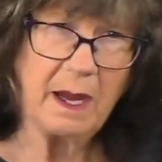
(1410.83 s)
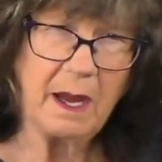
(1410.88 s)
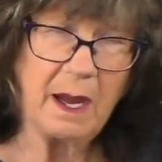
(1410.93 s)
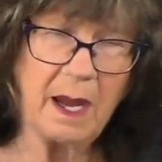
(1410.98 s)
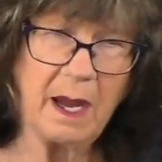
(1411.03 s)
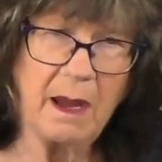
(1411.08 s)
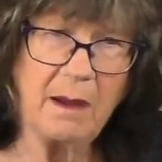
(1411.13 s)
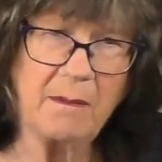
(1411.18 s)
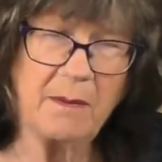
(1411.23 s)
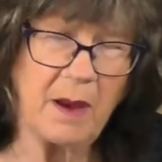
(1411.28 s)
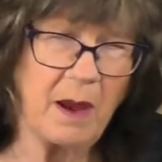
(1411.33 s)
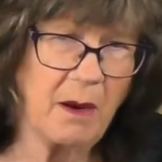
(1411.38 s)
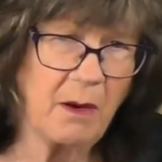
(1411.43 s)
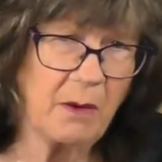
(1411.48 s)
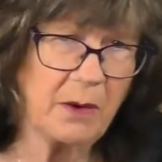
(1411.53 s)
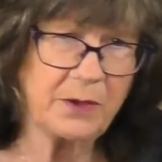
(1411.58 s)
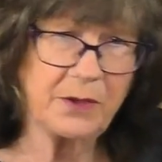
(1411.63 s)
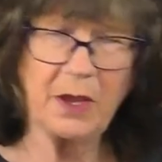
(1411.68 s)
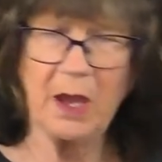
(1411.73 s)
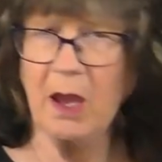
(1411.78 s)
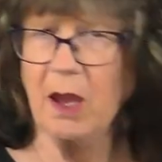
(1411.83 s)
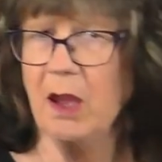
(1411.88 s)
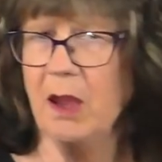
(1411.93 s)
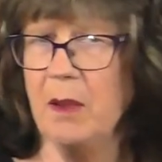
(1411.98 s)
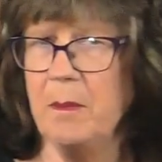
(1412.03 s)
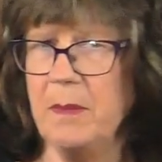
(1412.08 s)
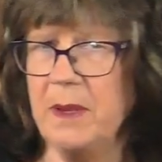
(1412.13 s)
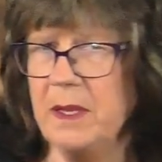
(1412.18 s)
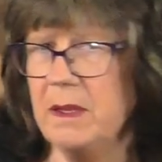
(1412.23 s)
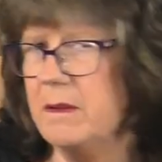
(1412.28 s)
of our
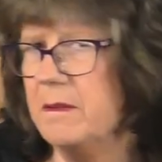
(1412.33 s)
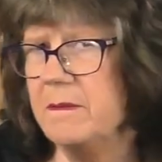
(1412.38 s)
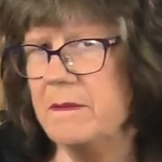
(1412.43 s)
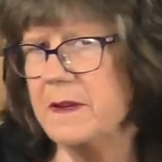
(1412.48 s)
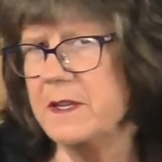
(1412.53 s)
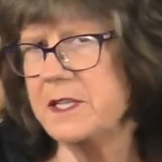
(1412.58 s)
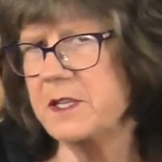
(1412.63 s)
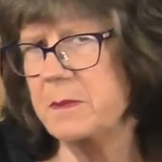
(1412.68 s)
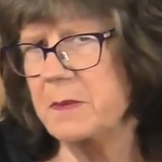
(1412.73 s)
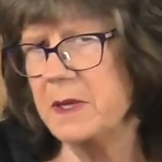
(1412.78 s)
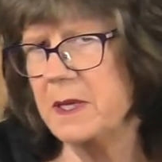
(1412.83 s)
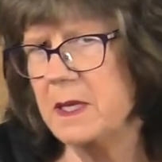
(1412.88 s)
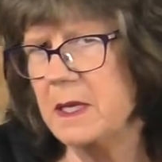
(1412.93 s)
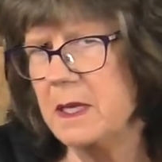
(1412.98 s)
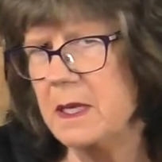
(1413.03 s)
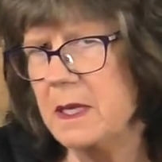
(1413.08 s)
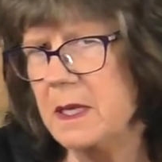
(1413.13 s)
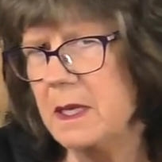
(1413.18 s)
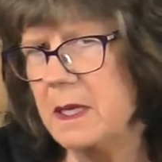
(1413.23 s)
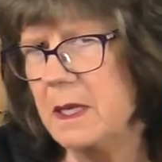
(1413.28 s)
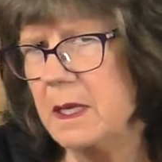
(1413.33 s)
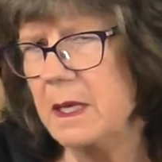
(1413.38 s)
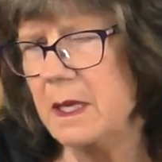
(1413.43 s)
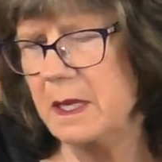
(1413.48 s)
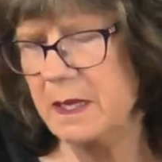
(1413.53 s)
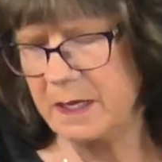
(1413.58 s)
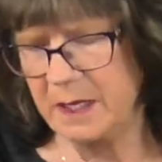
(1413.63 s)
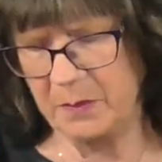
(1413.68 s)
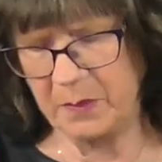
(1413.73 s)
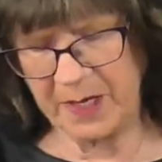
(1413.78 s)
time investment
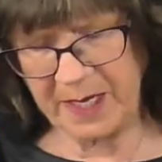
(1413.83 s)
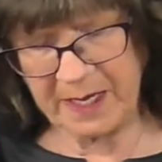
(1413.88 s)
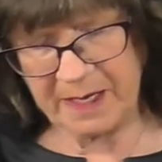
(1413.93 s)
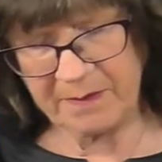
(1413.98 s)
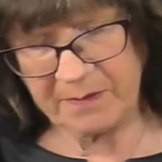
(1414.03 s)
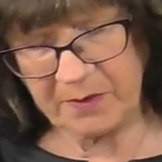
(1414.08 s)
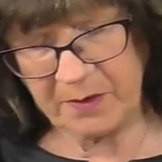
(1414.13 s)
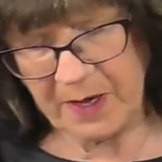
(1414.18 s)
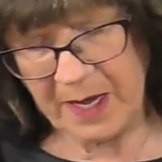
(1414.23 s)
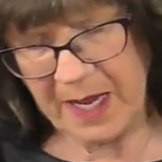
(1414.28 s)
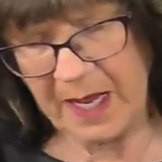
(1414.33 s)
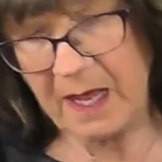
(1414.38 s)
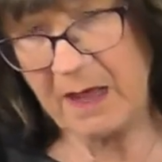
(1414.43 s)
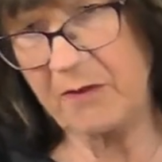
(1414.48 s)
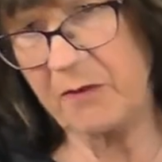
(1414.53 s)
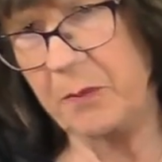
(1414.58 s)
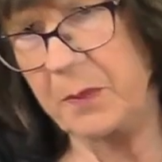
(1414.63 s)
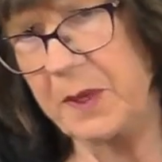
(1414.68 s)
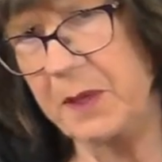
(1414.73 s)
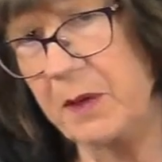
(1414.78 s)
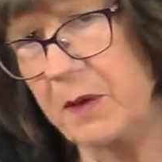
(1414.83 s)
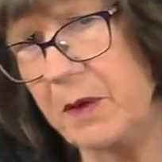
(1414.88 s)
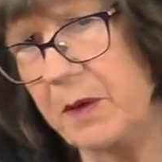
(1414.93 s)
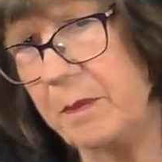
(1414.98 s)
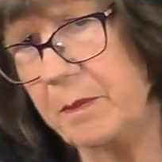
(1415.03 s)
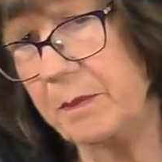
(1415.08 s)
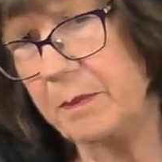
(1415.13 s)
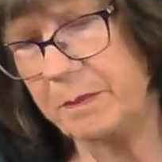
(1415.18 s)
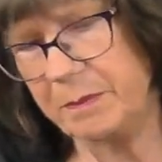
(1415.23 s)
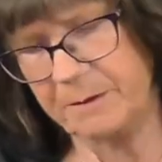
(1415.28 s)
than we ever have
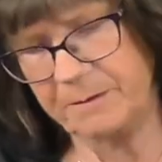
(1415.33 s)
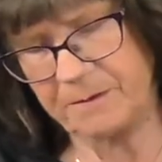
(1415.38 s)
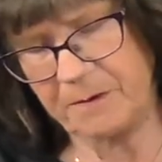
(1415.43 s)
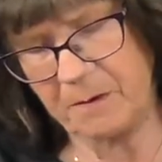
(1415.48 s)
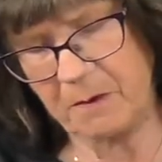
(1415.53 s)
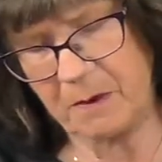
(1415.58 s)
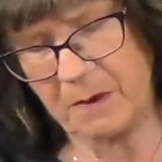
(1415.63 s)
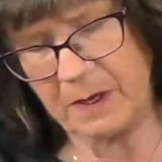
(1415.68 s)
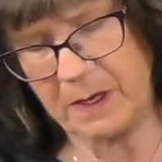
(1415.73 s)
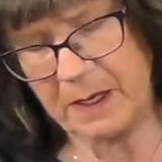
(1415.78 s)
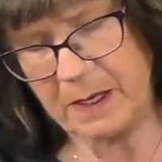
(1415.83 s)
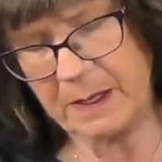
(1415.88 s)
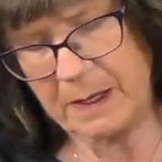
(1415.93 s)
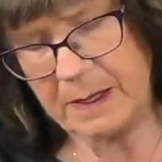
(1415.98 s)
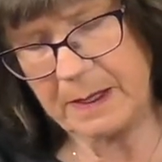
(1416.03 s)
been before.